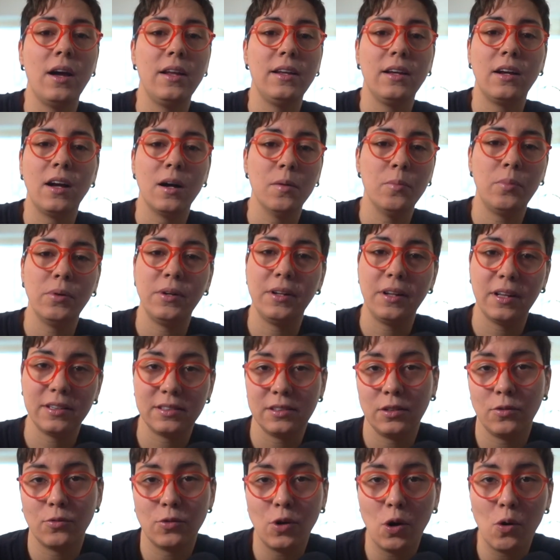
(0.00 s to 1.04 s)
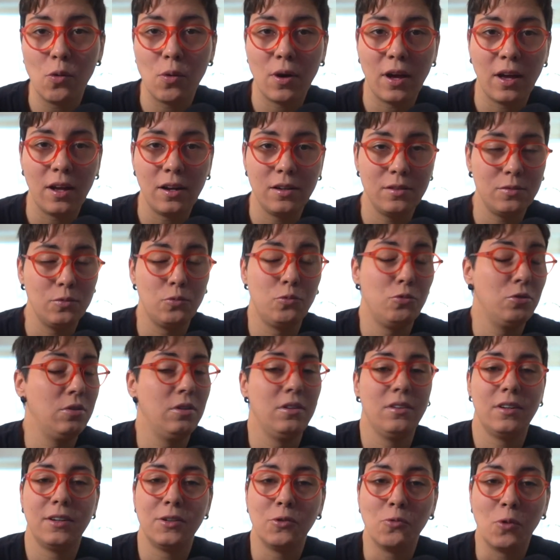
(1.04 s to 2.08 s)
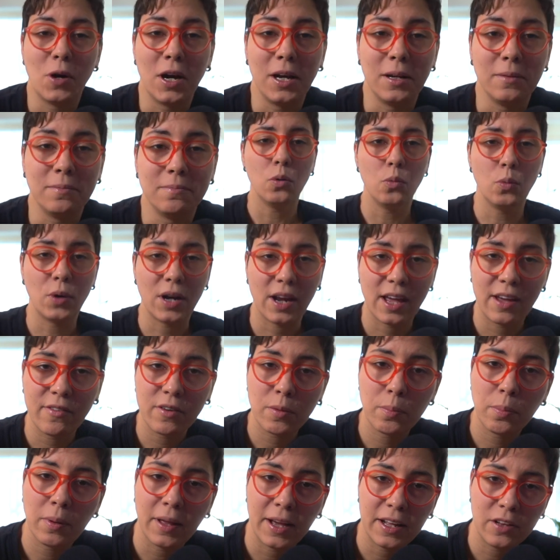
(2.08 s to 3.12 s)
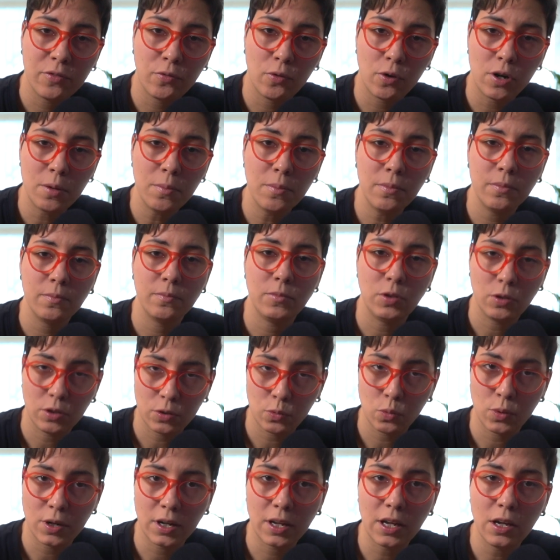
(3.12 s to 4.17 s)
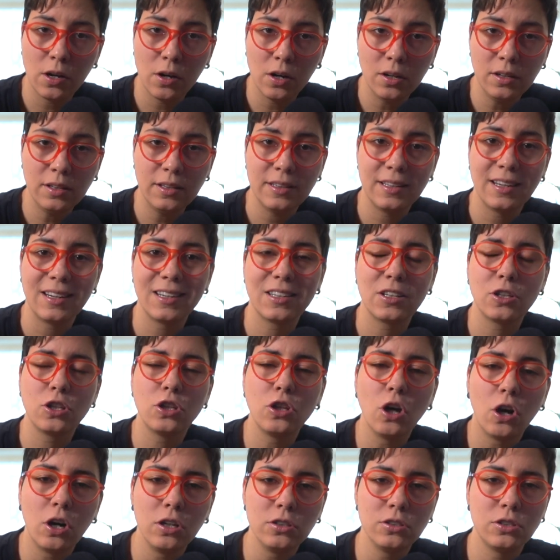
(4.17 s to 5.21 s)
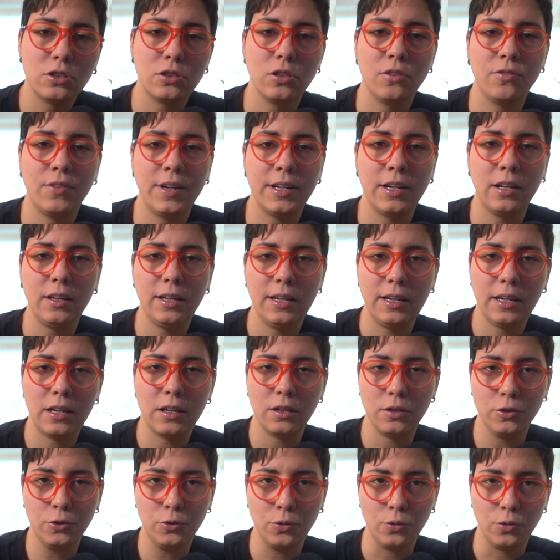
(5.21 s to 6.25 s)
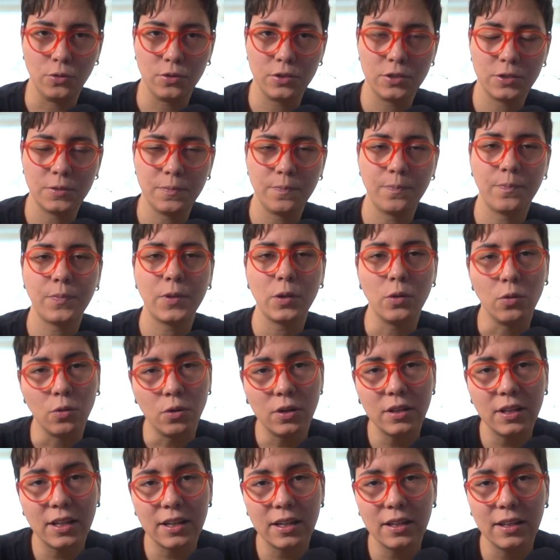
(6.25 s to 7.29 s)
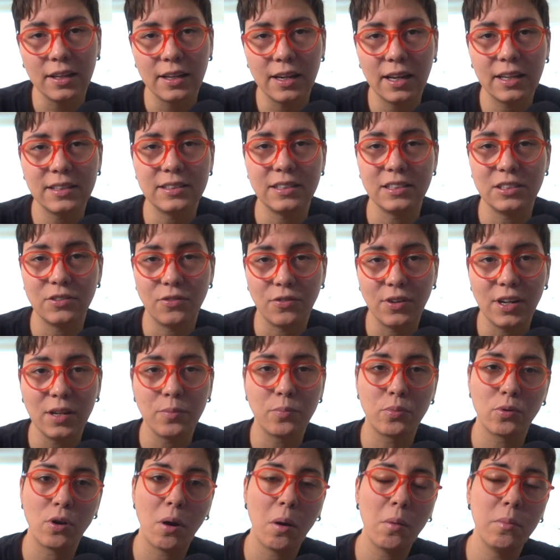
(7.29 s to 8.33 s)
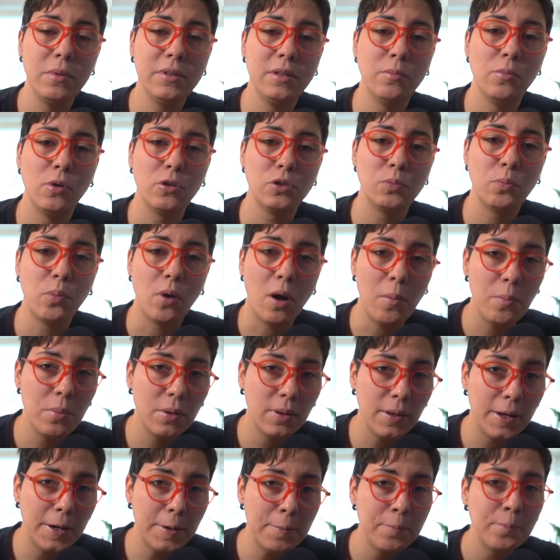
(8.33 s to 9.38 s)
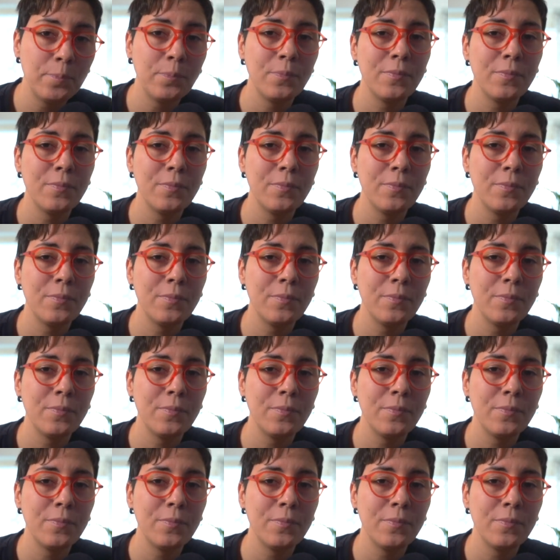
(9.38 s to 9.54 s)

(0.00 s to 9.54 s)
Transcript: the company doesn't grow and wouldn't learn why. Whatever platform you're working on, there are tons of analytical tools. Google Analytics is free and probably the most popular.